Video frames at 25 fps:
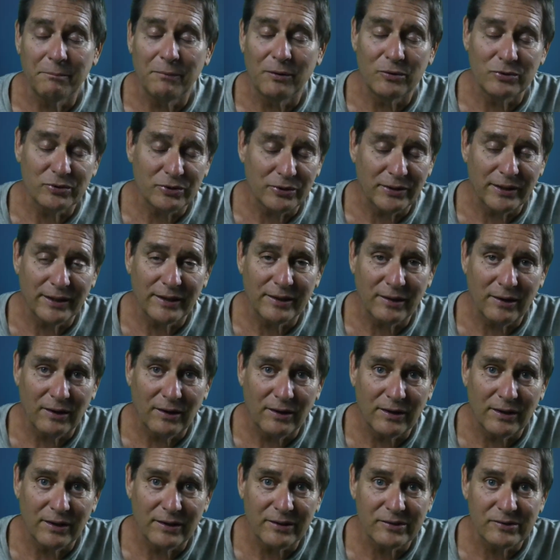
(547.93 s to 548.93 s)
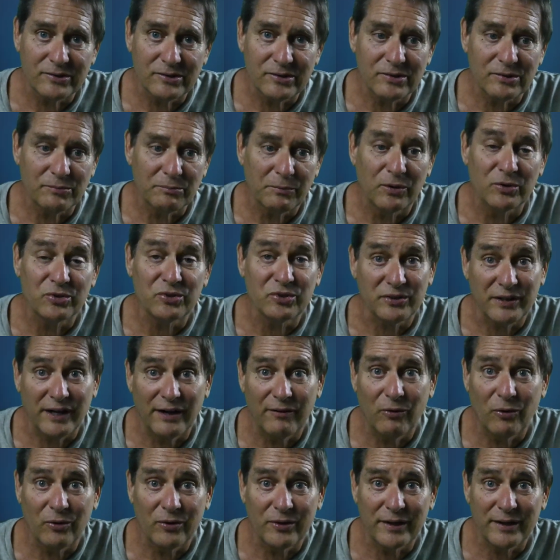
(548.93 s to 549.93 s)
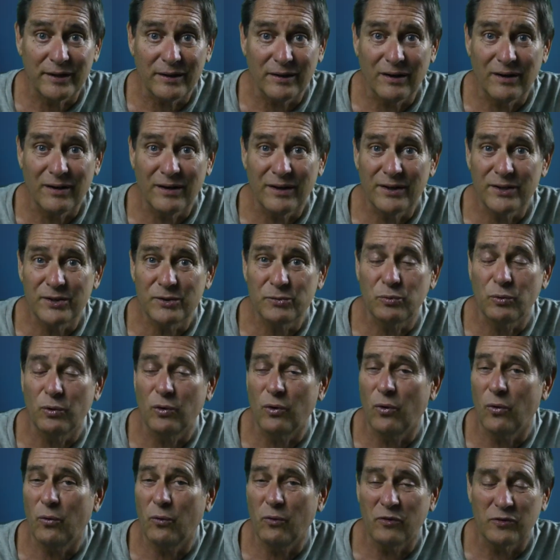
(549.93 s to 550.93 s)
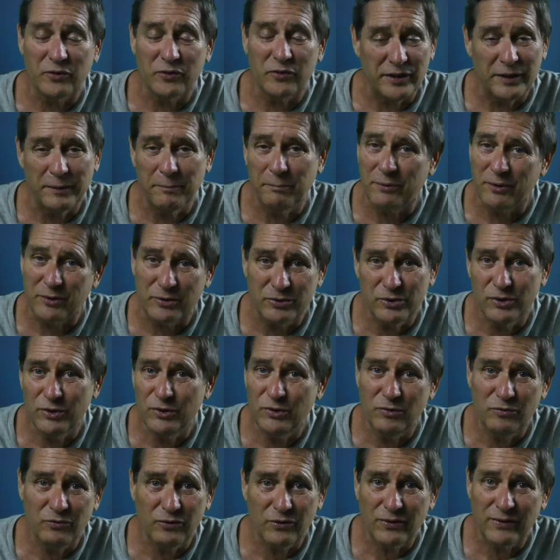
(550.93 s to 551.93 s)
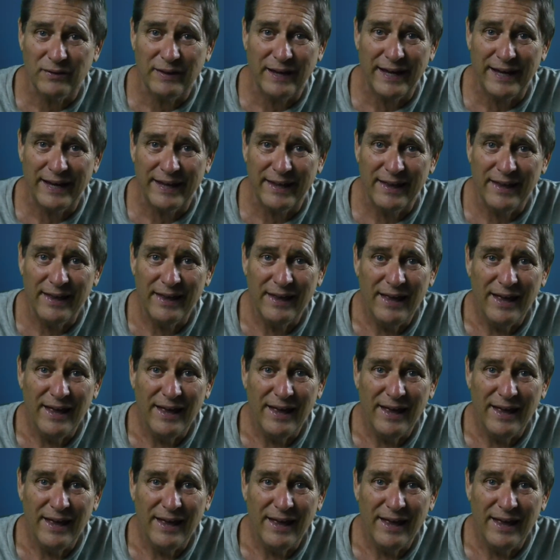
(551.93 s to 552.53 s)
Most travel credit cards will reimburse you for that